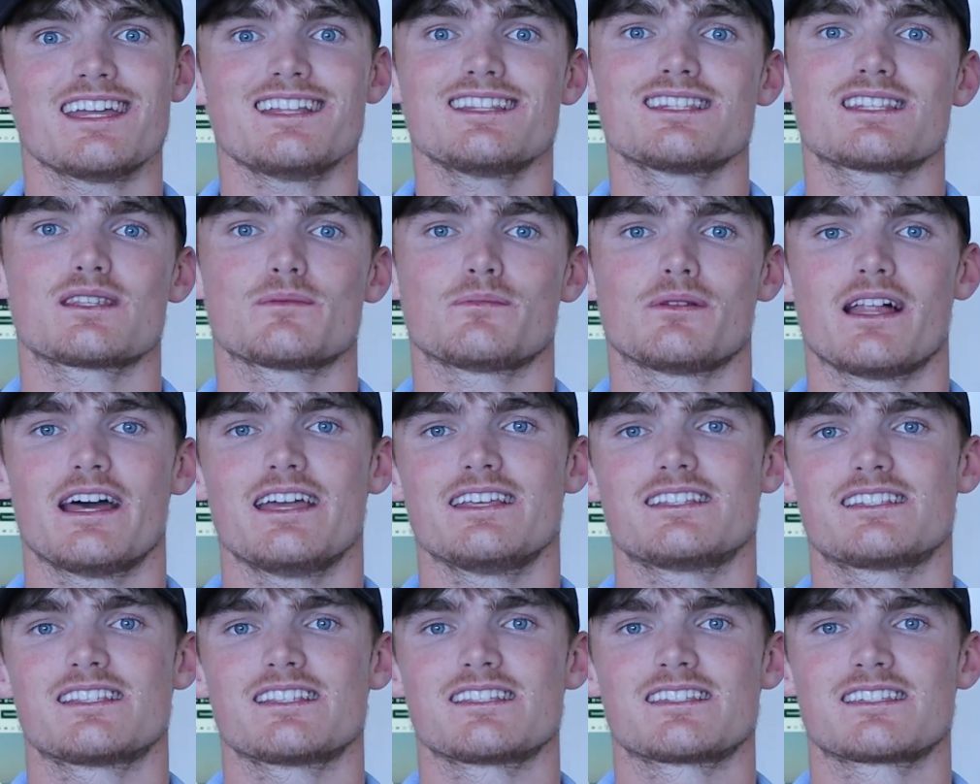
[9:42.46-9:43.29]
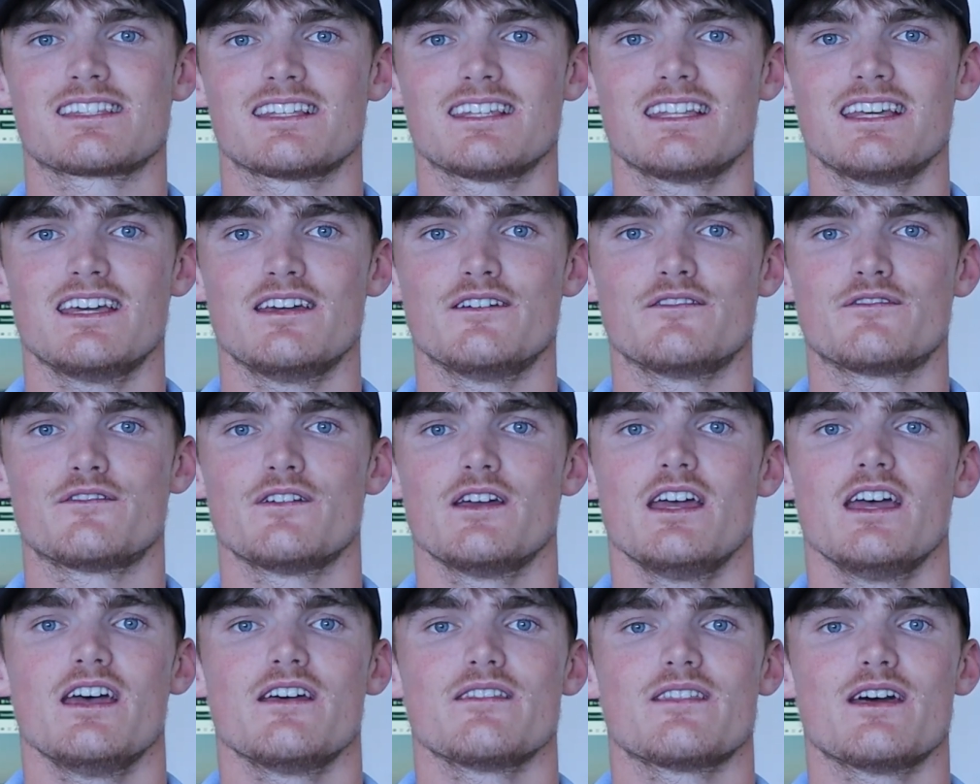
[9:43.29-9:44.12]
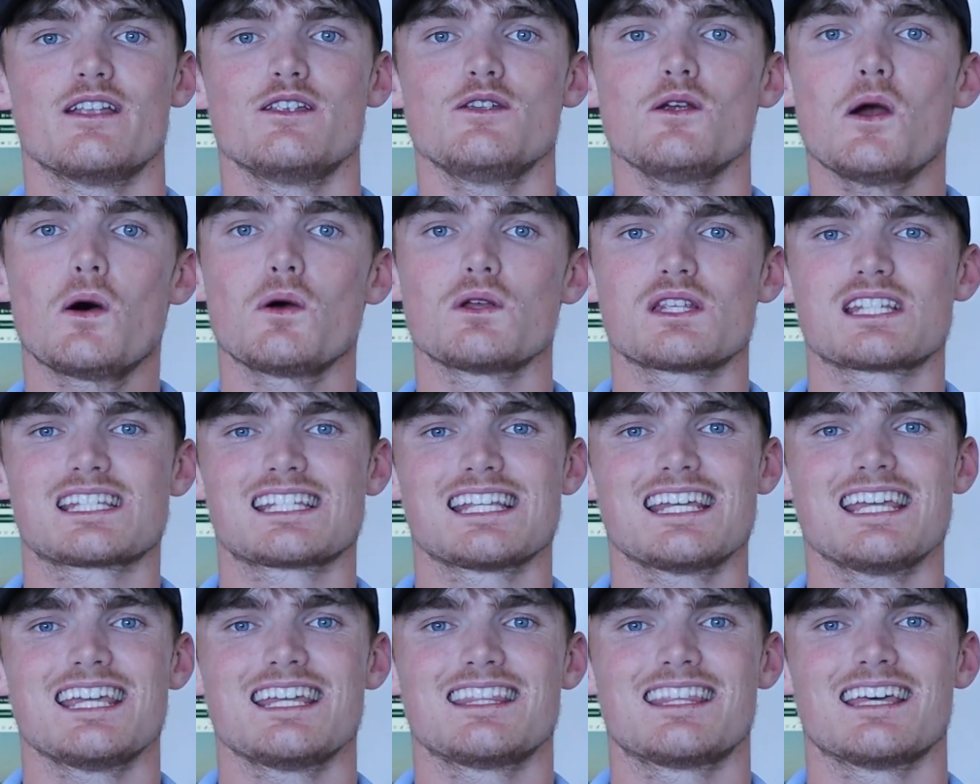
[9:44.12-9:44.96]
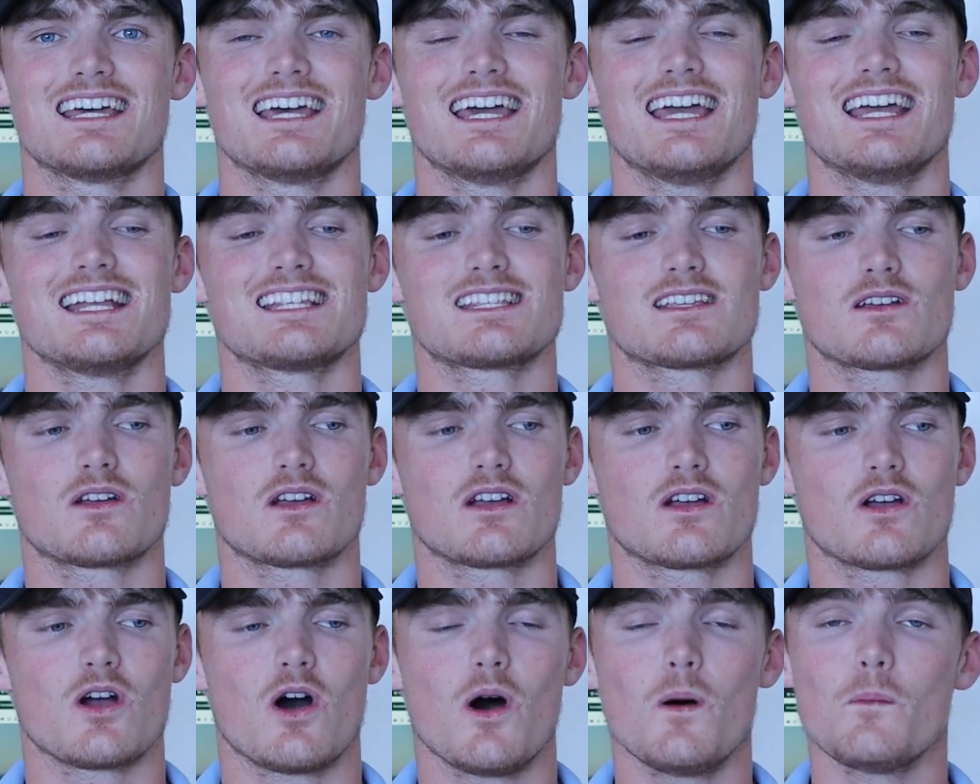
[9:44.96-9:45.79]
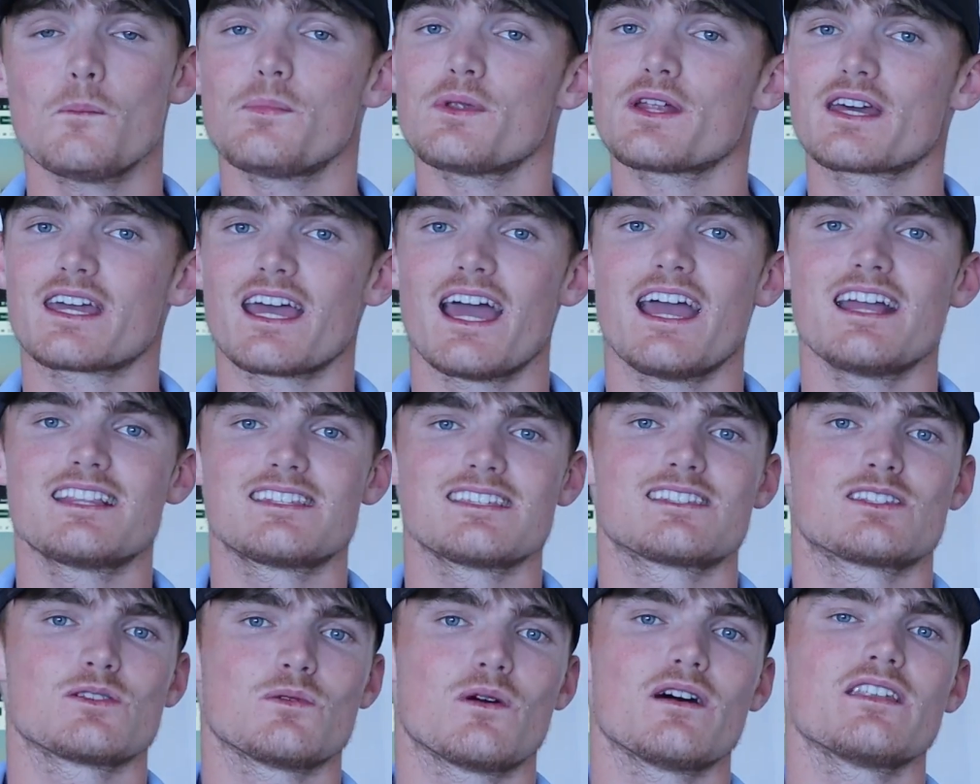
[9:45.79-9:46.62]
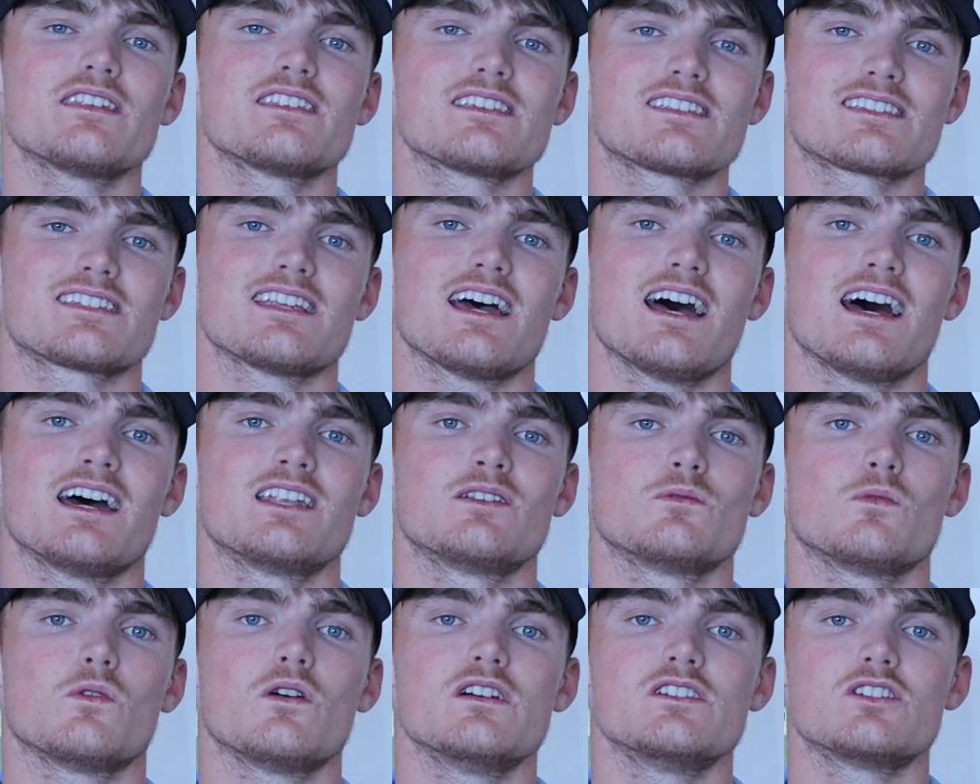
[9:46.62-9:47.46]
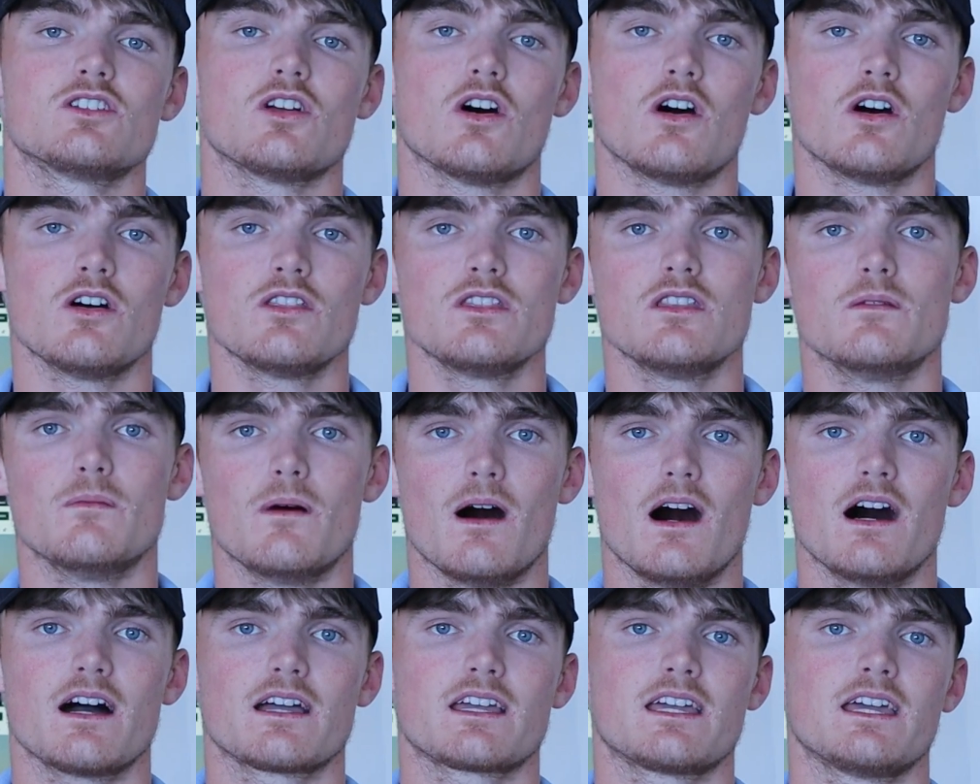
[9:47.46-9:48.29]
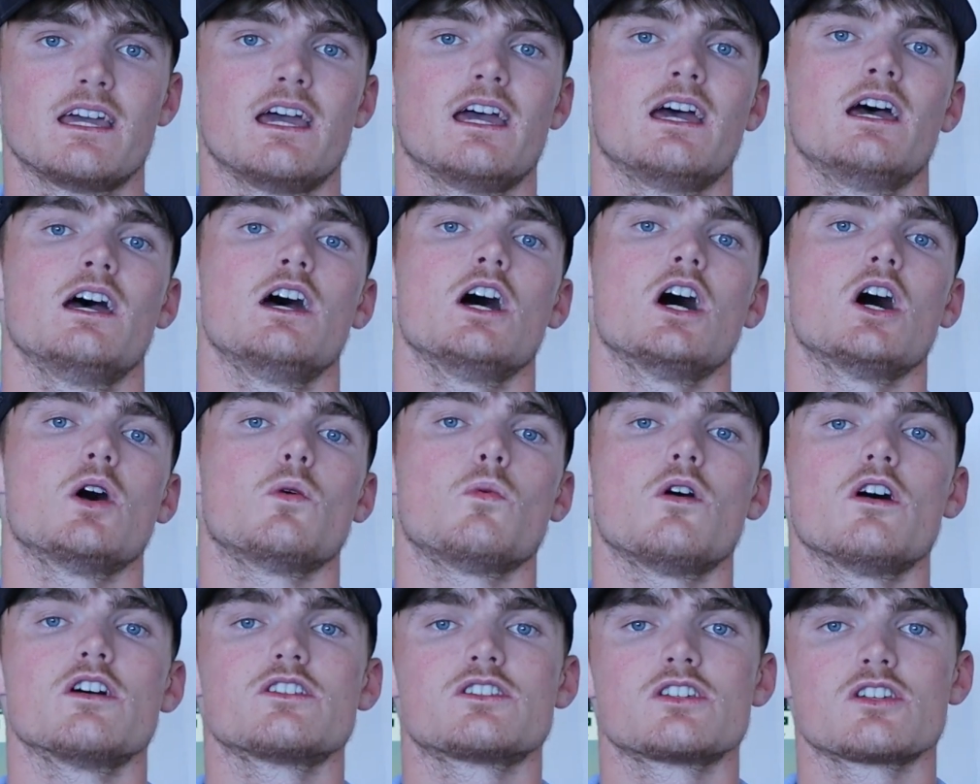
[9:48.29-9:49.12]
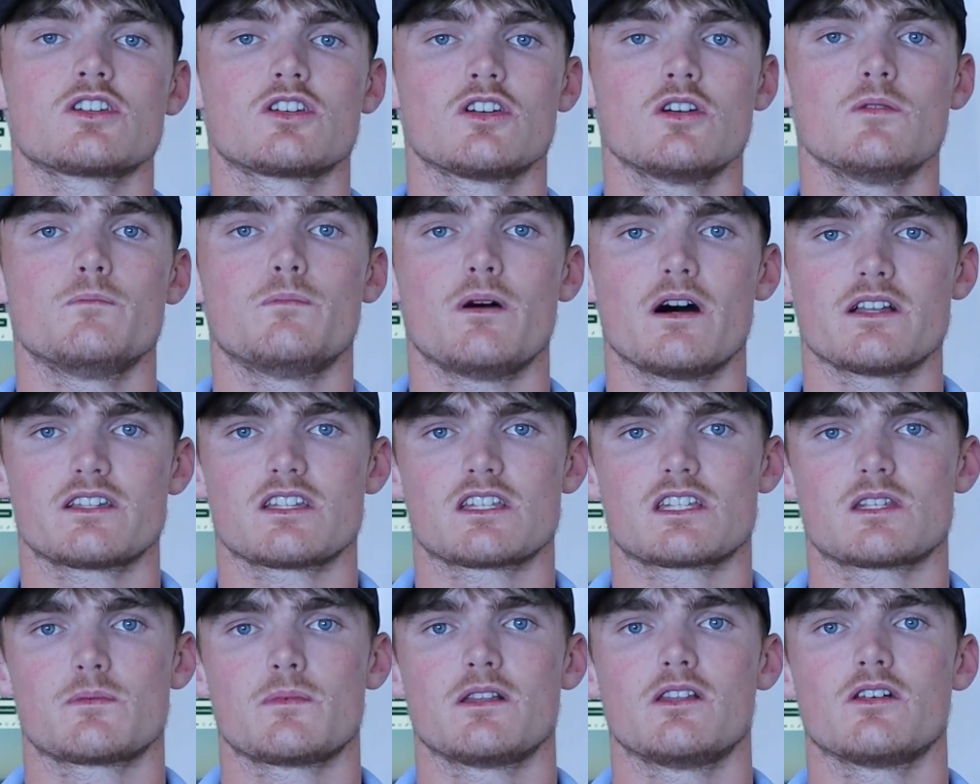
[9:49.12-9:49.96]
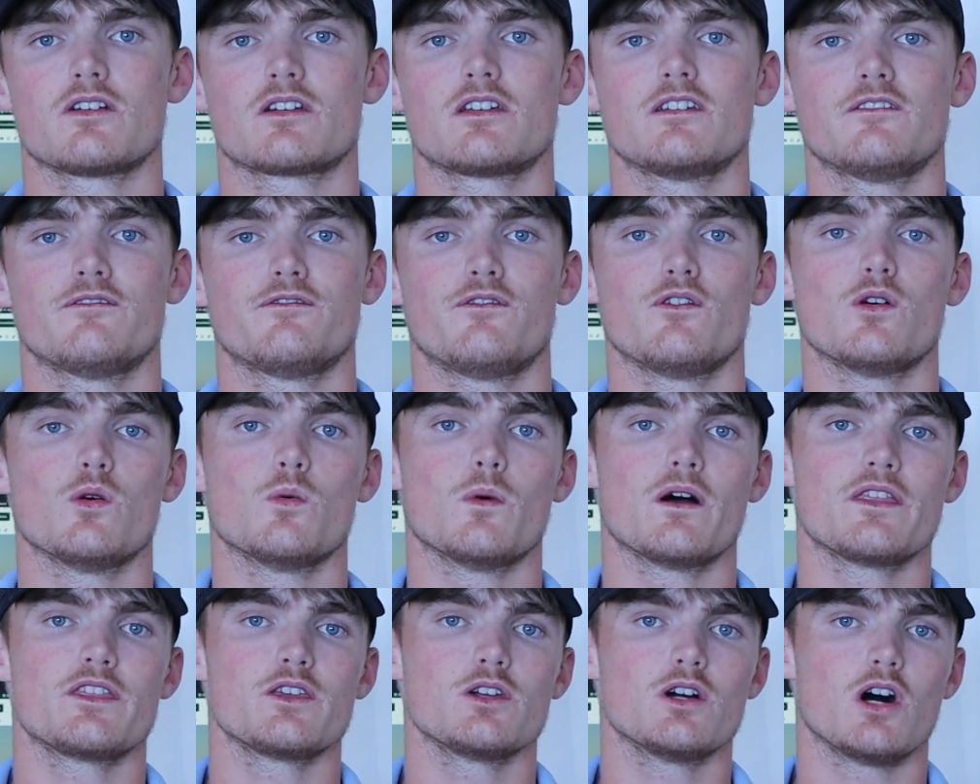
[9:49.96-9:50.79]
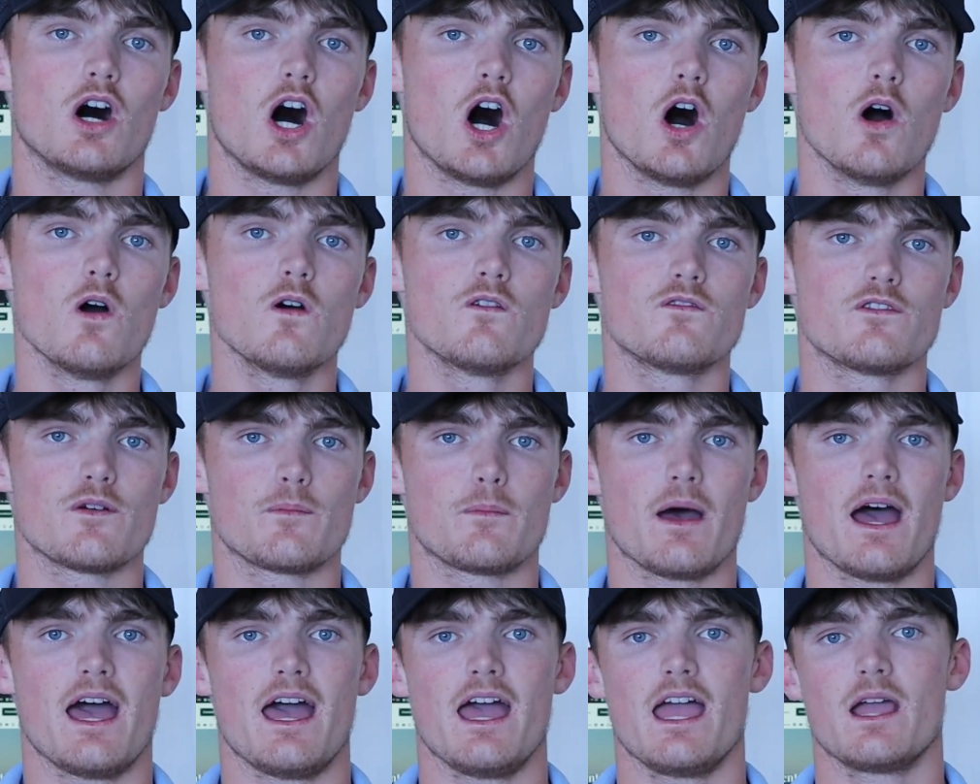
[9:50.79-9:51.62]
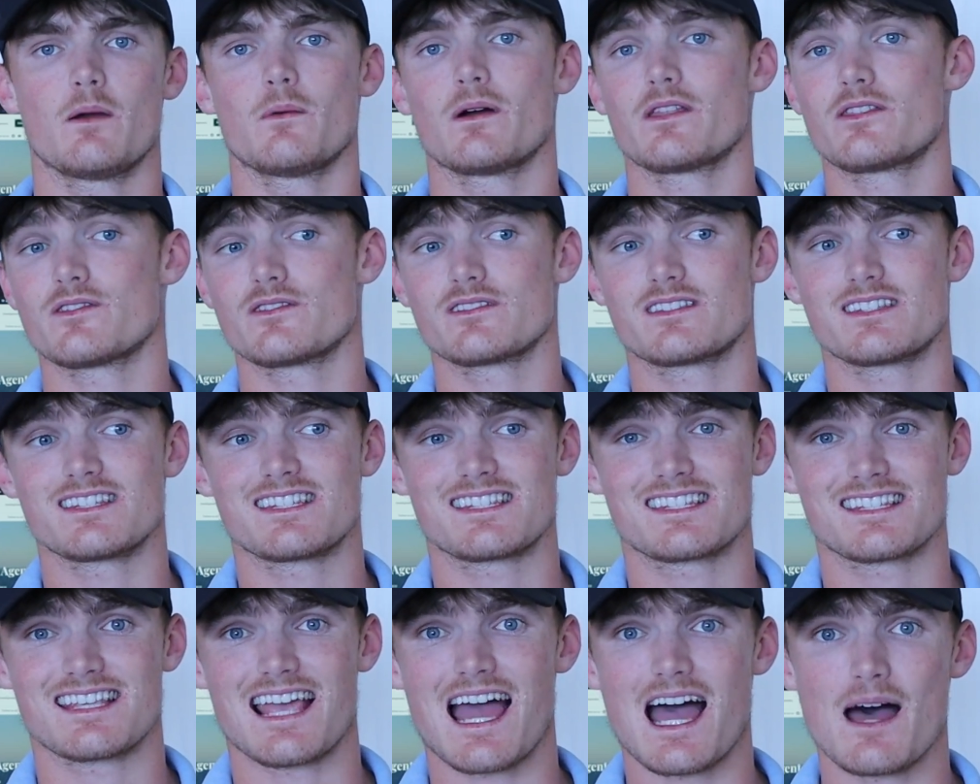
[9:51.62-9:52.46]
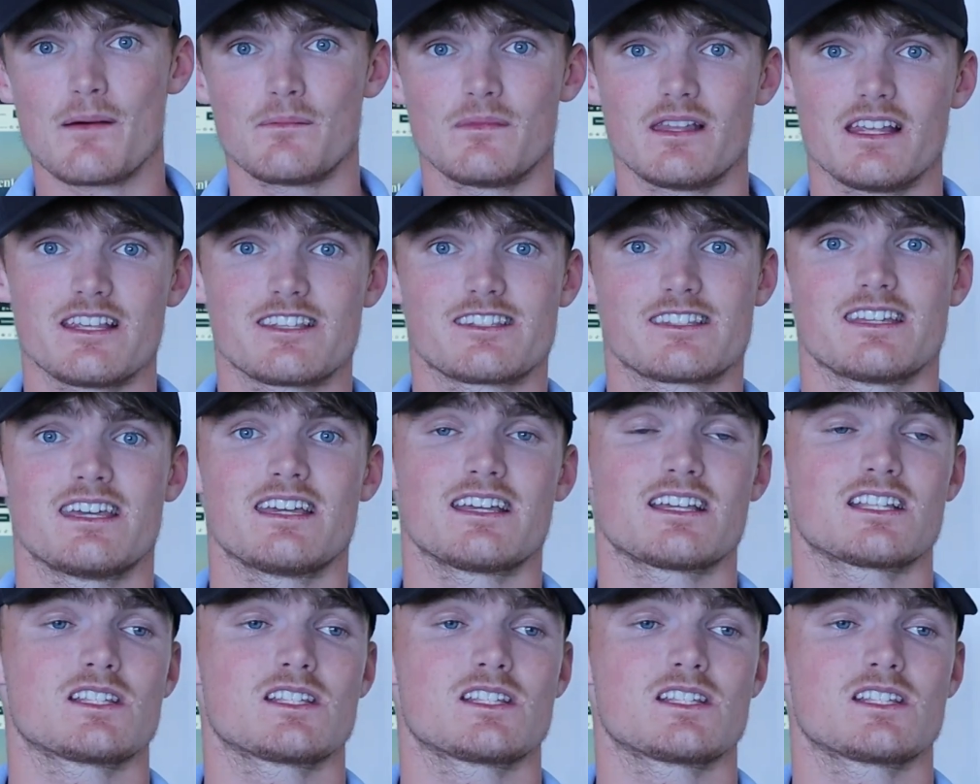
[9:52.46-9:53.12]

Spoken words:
into places to live, then you'll see that it's complicated to understand what is on the market, what is a good budget to be looking for, whether you're overpaying, whether it's a scam listing.